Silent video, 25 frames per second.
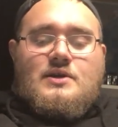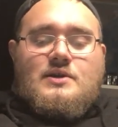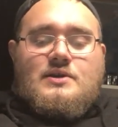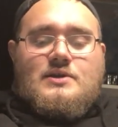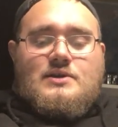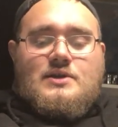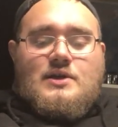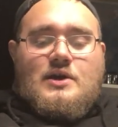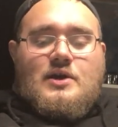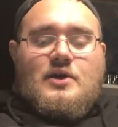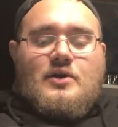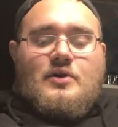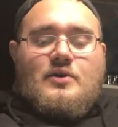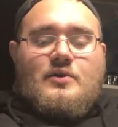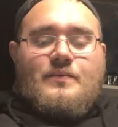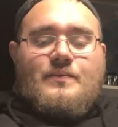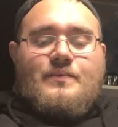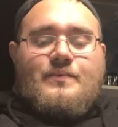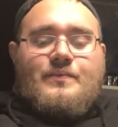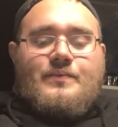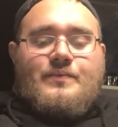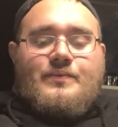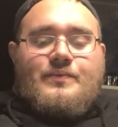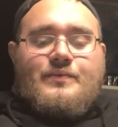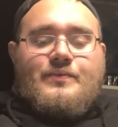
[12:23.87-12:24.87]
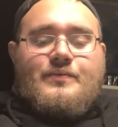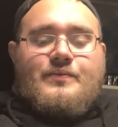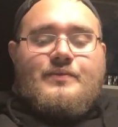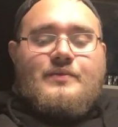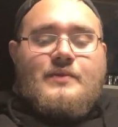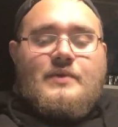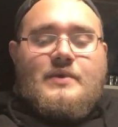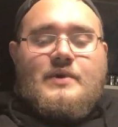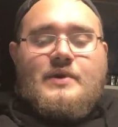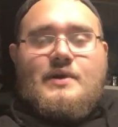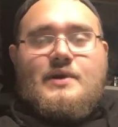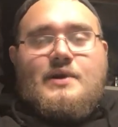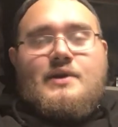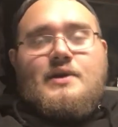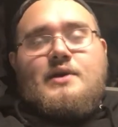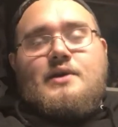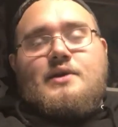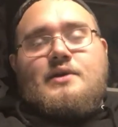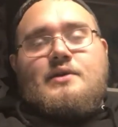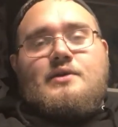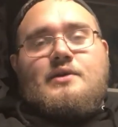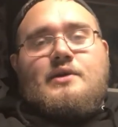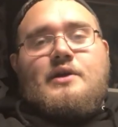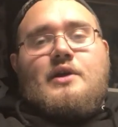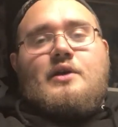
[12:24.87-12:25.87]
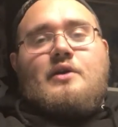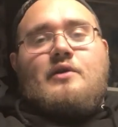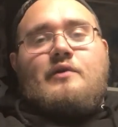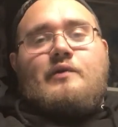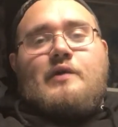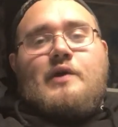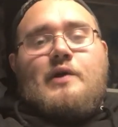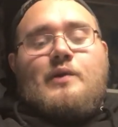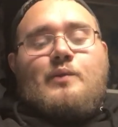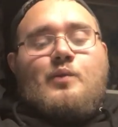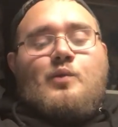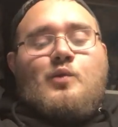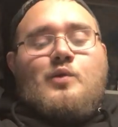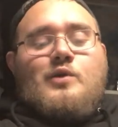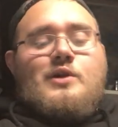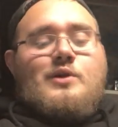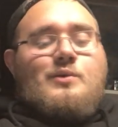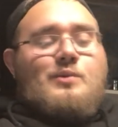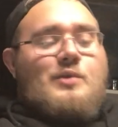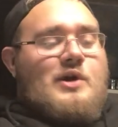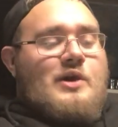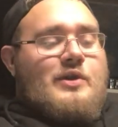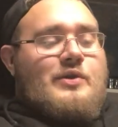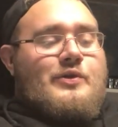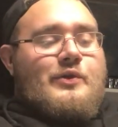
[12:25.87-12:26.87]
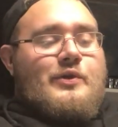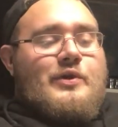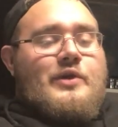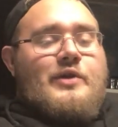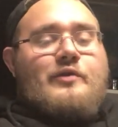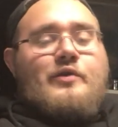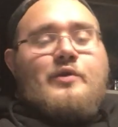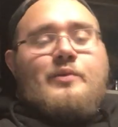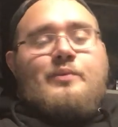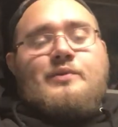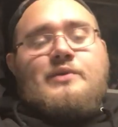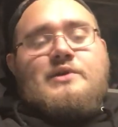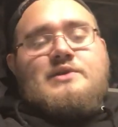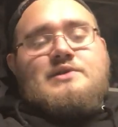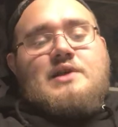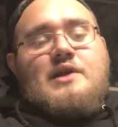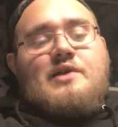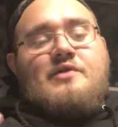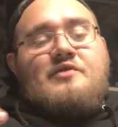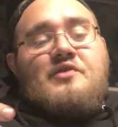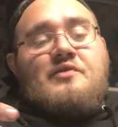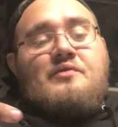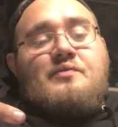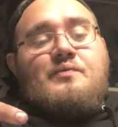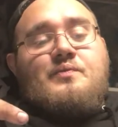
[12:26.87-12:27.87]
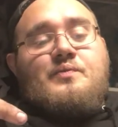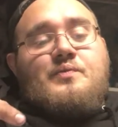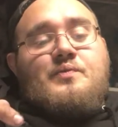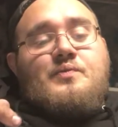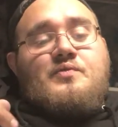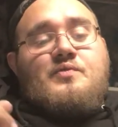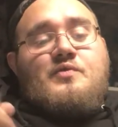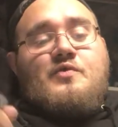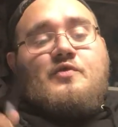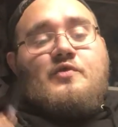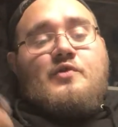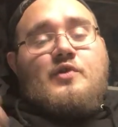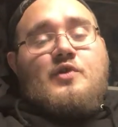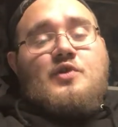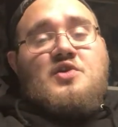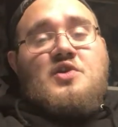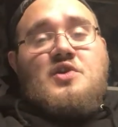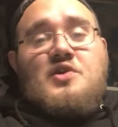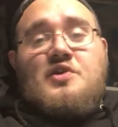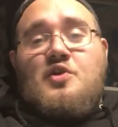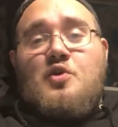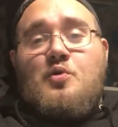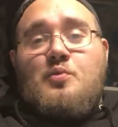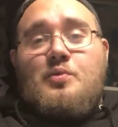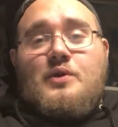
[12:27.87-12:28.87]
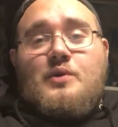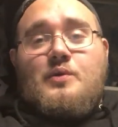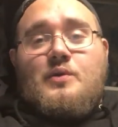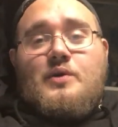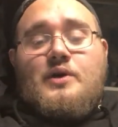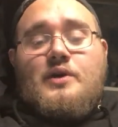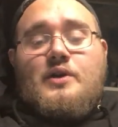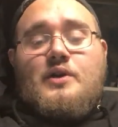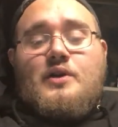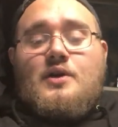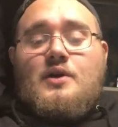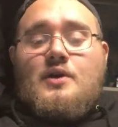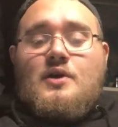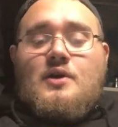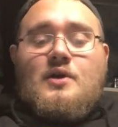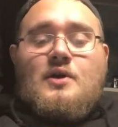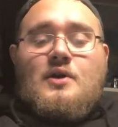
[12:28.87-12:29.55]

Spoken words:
So, you know, if I wouldn't have bought 3 of them, because I have a full unopened one